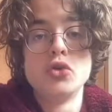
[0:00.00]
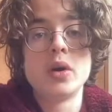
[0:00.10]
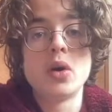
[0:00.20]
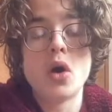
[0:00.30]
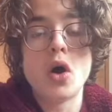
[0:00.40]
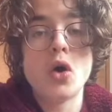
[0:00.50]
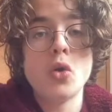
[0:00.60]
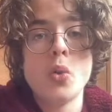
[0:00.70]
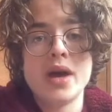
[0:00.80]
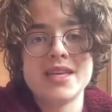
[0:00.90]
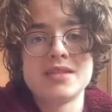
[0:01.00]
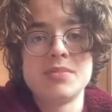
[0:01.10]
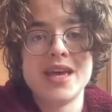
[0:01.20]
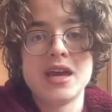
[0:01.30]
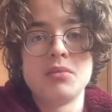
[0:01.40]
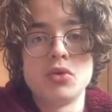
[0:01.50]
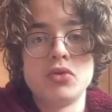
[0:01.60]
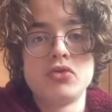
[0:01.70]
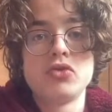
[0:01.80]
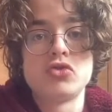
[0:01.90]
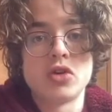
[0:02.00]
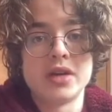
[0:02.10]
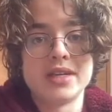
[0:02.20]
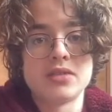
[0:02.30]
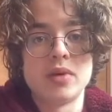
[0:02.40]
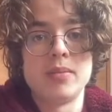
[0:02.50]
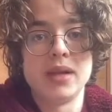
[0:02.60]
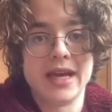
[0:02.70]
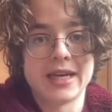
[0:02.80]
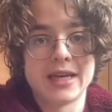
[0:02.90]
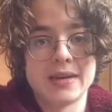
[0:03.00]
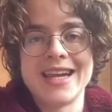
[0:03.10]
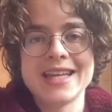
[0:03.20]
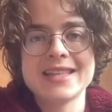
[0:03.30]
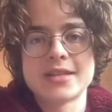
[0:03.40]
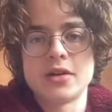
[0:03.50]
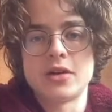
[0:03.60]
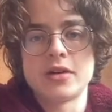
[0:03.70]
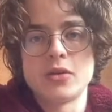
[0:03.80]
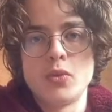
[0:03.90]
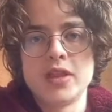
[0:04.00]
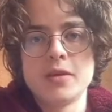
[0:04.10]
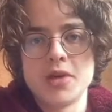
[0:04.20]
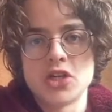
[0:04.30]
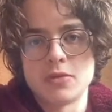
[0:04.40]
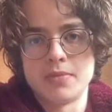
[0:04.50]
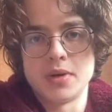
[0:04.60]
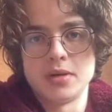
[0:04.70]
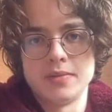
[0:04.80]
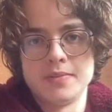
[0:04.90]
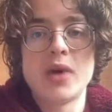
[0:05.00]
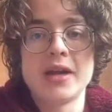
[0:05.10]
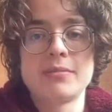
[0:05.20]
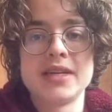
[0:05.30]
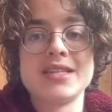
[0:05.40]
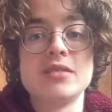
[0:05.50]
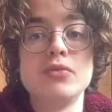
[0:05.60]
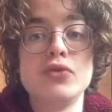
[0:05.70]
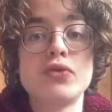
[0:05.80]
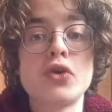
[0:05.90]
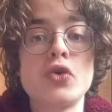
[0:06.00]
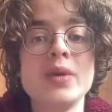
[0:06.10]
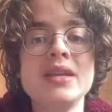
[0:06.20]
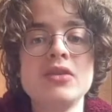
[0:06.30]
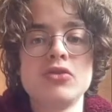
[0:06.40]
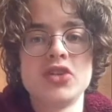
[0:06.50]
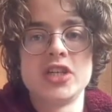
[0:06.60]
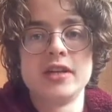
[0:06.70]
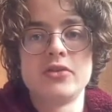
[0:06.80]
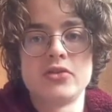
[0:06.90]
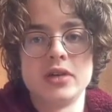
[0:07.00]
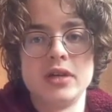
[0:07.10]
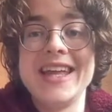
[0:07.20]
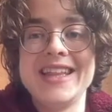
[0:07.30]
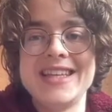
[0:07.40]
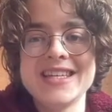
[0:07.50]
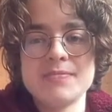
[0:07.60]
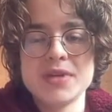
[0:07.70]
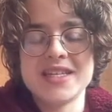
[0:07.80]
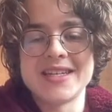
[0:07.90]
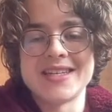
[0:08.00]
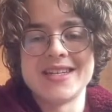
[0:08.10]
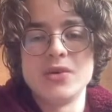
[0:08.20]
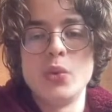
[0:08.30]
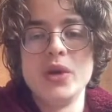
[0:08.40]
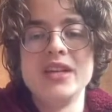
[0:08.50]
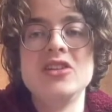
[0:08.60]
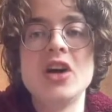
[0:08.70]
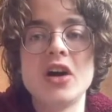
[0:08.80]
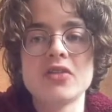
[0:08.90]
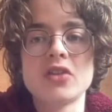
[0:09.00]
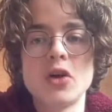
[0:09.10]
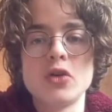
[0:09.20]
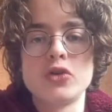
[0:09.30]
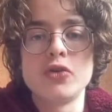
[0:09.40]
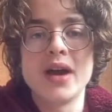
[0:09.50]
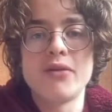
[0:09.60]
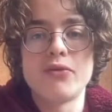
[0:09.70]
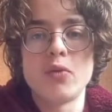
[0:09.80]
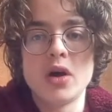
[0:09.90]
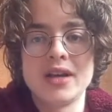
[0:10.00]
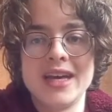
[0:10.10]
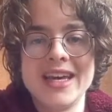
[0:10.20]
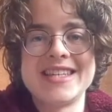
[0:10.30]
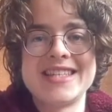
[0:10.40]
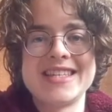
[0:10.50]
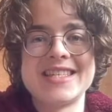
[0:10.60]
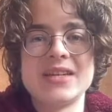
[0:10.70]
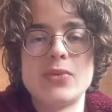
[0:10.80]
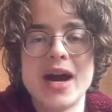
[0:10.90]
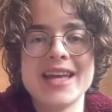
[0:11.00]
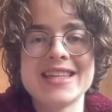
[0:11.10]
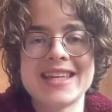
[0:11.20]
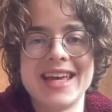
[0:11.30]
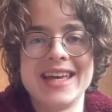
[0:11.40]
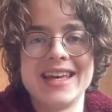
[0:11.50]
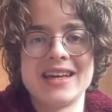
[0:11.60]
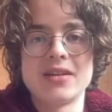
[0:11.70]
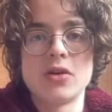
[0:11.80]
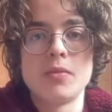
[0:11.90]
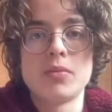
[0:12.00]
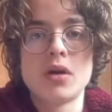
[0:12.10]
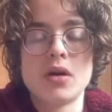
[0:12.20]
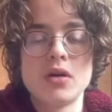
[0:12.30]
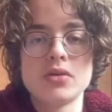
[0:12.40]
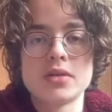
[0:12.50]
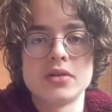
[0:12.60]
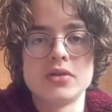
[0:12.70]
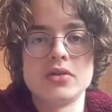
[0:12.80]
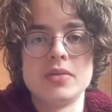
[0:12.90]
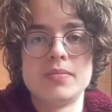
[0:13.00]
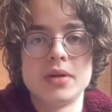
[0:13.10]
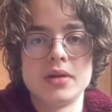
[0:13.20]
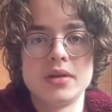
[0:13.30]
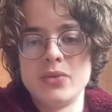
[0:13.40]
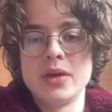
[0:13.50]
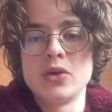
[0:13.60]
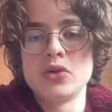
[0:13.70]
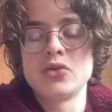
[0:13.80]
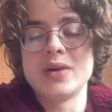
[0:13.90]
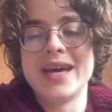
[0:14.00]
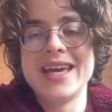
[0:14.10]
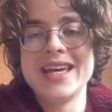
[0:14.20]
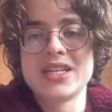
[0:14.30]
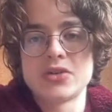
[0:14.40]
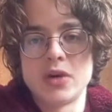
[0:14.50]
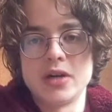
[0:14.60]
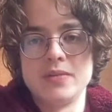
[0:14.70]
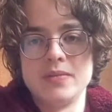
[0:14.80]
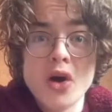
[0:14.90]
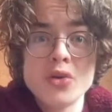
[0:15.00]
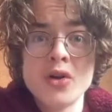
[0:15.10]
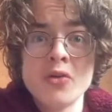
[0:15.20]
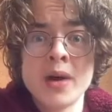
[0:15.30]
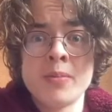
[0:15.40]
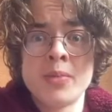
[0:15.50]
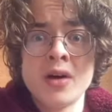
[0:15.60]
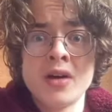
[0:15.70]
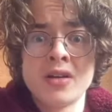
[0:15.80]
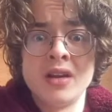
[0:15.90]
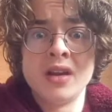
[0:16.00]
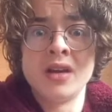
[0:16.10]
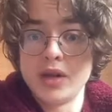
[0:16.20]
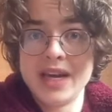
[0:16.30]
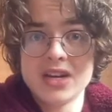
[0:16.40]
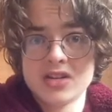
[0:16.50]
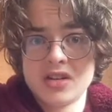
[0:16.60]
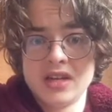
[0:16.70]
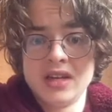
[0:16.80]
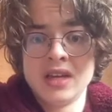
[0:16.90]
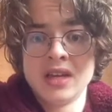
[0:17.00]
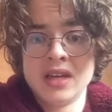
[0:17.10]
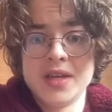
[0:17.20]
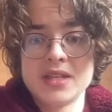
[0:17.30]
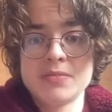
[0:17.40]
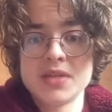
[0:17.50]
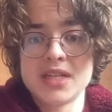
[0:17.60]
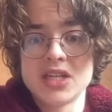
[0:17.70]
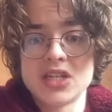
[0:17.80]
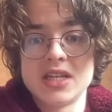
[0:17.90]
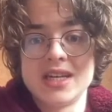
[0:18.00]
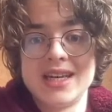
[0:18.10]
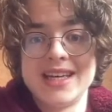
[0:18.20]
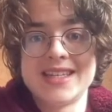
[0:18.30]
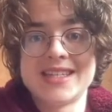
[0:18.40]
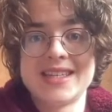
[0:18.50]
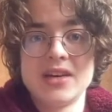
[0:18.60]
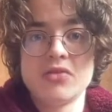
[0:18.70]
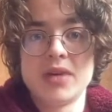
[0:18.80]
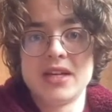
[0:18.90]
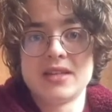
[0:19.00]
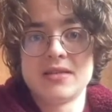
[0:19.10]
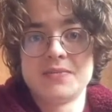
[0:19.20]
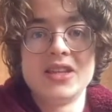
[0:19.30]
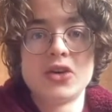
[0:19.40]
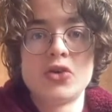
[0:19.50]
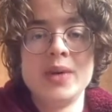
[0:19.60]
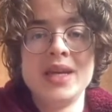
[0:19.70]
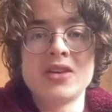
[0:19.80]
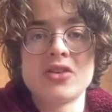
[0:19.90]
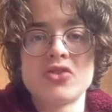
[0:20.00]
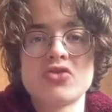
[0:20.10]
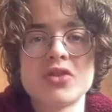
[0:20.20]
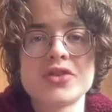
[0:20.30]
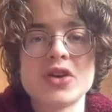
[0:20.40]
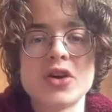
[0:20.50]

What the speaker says: will always be able to draw this with black. Let's start with the bishop pawn. White plays the move queen to G3. In this position, we don't go to F1, since the white king can come closer to the pawn. We go to H1. Oh no, my pawn! But actually, this position is stalemate. The queen controls